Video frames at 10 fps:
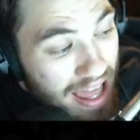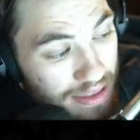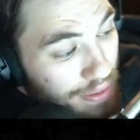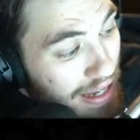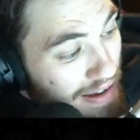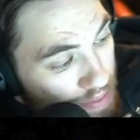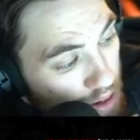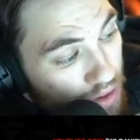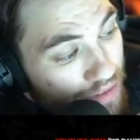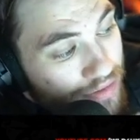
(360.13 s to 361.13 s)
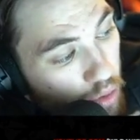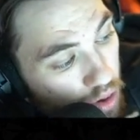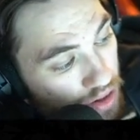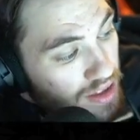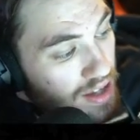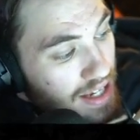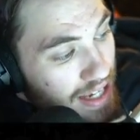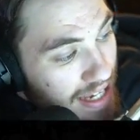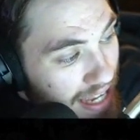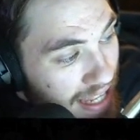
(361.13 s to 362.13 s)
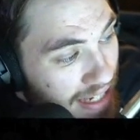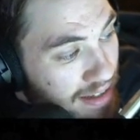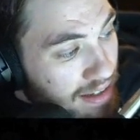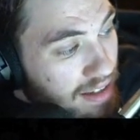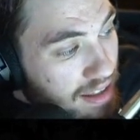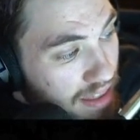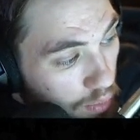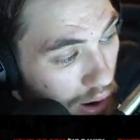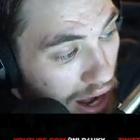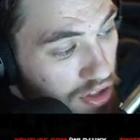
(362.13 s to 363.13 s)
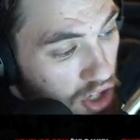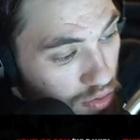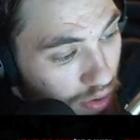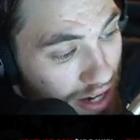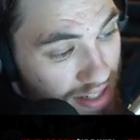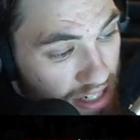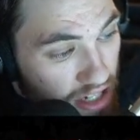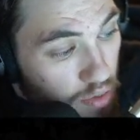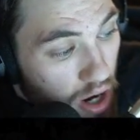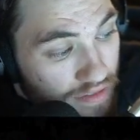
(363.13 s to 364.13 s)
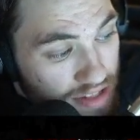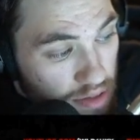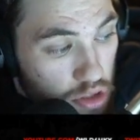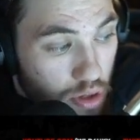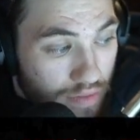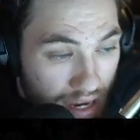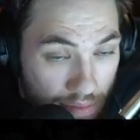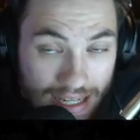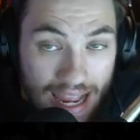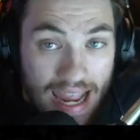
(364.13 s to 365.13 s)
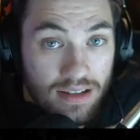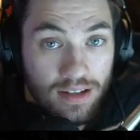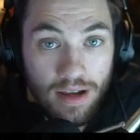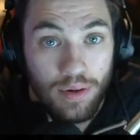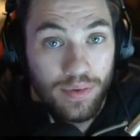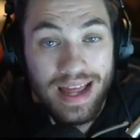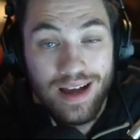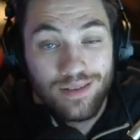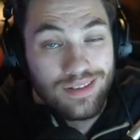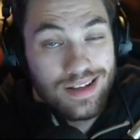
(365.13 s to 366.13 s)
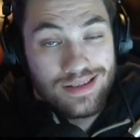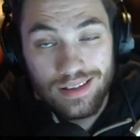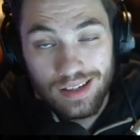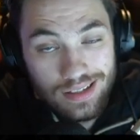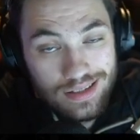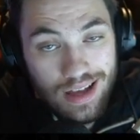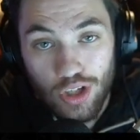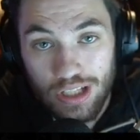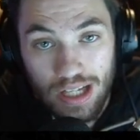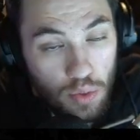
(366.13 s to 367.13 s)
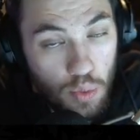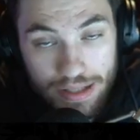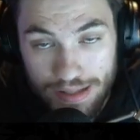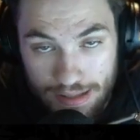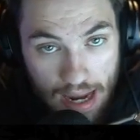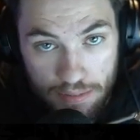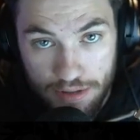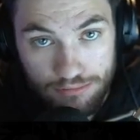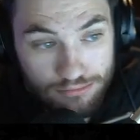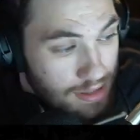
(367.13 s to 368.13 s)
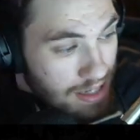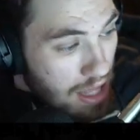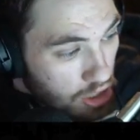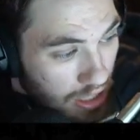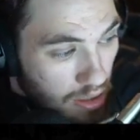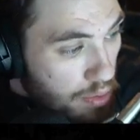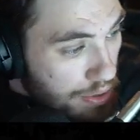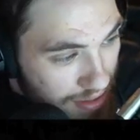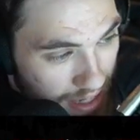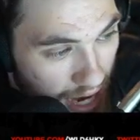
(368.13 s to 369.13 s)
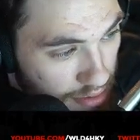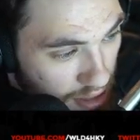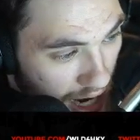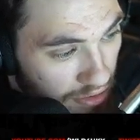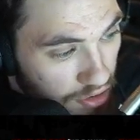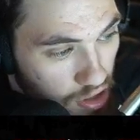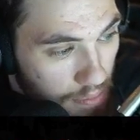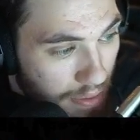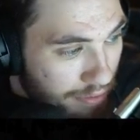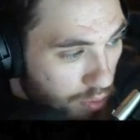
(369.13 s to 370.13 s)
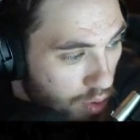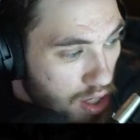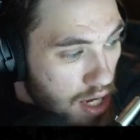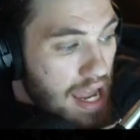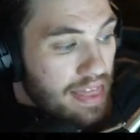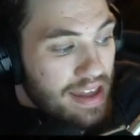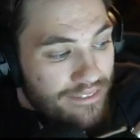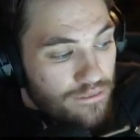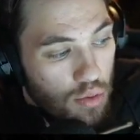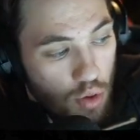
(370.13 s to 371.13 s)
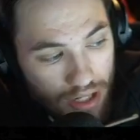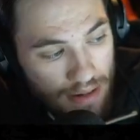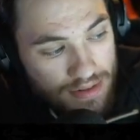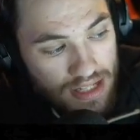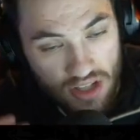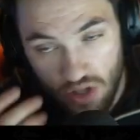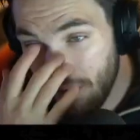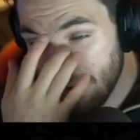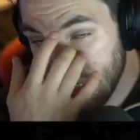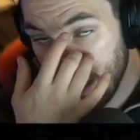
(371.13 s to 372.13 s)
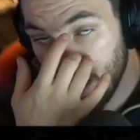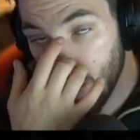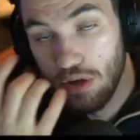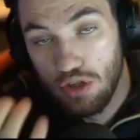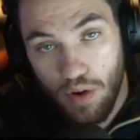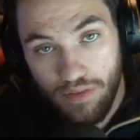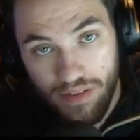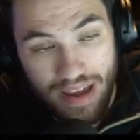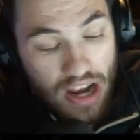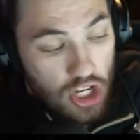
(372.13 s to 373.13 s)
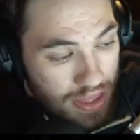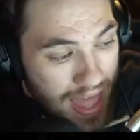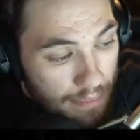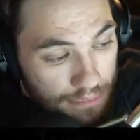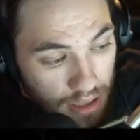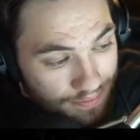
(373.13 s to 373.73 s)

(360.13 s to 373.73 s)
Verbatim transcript: playoffs, man. We're in fourth in the wild card race here. Obviously, we do have games in hand, but right now, it's not looking like we're winning these games. It's not looking like we're winning these games. Islanders are up by 4, and they have 4 more games than us. So obviously, we do have an advantage in that, but